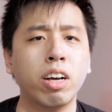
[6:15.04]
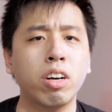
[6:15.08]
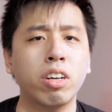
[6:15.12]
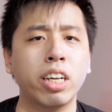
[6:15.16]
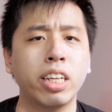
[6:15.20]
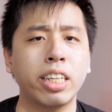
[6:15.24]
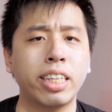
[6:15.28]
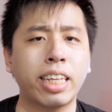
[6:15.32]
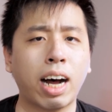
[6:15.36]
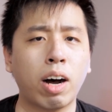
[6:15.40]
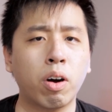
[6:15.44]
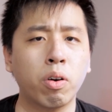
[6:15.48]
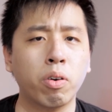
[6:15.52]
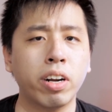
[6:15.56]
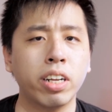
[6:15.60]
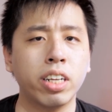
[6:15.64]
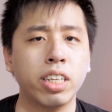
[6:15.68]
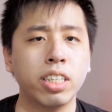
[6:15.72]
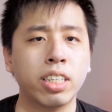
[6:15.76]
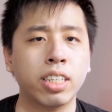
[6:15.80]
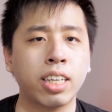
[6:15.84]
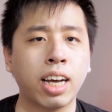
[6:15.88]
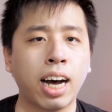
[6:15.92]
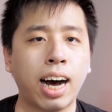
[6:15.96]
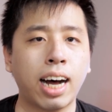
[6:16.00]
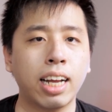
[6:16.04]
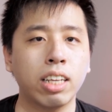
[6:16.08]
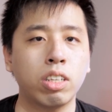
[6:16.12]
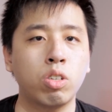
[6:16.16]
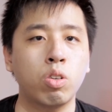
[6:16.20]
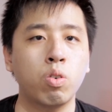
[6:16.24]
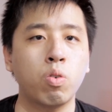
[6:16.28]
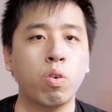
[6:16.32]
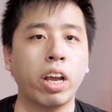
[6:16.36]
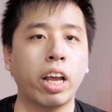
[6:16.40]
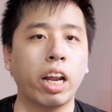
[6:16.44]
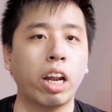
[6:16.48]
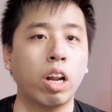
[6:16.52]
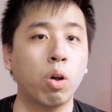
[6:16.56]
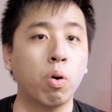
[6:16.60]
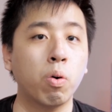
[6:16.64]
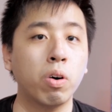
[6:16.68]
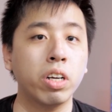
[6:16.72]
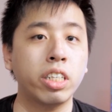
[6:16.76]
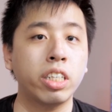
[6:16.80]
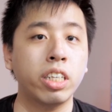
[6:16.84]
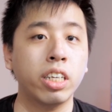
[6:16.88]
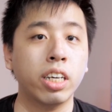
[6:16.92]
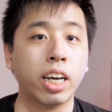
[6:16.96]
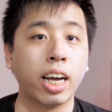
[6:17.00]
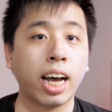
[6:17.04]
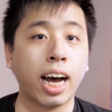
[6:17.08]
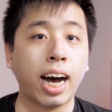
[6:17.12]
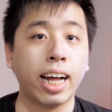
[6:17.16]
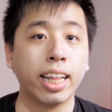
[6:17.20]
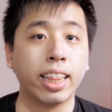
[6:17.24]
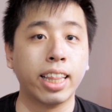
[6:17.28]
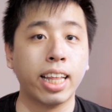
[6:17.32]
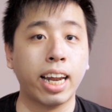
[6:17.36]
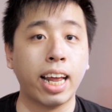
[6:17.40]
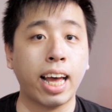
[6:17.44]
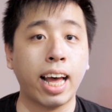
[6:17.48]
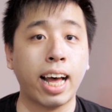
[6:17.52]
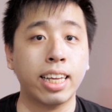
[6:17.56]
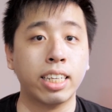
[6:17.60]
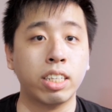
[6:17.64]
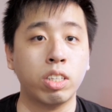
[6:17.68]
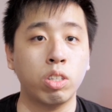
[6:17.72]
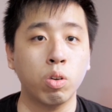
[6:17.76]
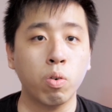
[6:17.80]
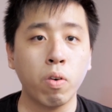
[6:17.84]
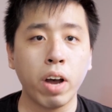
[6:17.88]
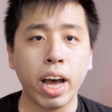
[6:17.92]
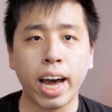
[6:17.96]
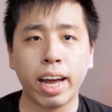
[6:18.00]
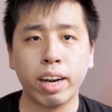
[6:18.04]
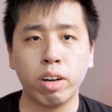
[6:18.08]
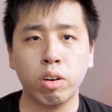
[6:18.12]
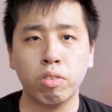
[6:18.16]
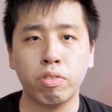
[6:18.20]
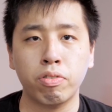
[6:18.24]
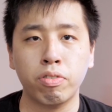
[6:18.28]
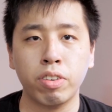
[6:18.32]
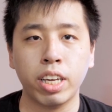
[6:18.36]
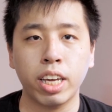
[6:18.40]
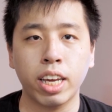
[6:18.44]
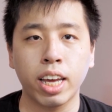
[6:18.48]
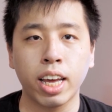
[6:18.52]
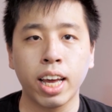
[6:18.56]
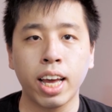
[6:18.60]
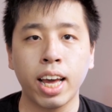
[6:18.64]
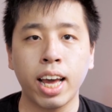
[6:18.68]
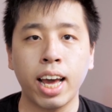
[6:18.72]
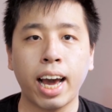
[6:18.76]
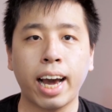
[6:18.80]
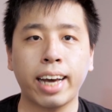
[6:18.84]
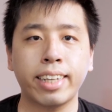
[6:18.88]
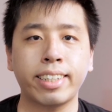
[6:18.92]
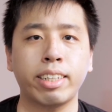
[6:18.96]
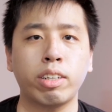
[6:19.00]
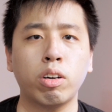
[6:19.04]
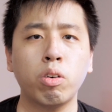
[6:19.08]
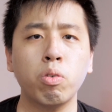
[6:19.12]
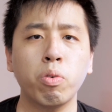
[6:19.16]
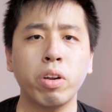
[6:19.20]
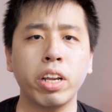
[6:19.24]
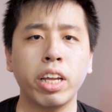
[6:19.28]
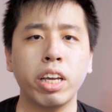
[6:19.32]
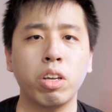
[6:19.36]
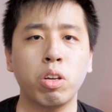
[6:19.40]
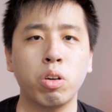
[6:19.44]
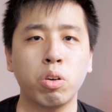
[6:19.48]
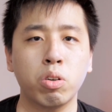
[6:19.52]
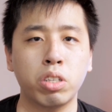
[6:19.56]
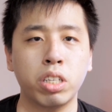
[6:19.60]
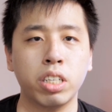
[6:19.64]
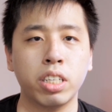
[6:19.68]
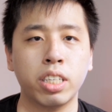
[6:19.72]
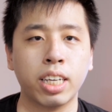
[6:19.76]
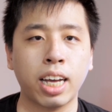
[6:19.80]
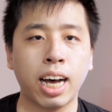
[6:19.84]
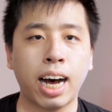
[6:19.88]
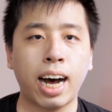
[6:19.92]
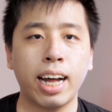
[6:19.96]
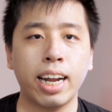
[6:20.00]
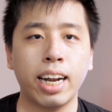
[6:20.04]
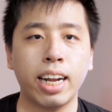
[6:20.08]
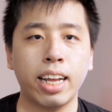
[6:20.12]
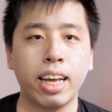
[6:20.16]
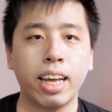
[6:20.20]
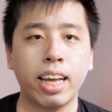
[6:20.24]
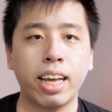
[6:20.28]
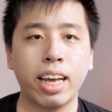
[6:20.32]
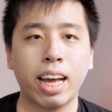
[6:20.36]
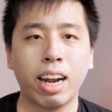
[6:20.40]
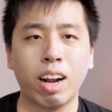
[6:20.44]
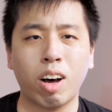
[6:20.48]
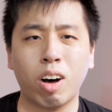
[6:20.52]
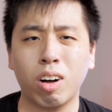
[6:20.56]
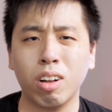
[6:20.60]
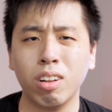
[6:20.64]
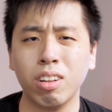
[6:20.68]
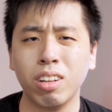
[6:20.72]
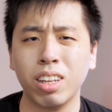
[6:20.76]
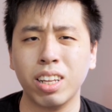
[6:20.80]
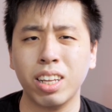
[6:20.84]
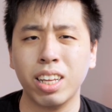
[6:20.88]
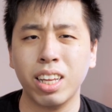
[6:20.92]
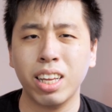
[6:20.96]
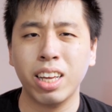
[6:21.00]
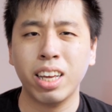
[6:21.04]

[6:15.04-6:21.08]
going to downgrade this card to a lower tier card that has no annual fee, as I don't really use this card at all.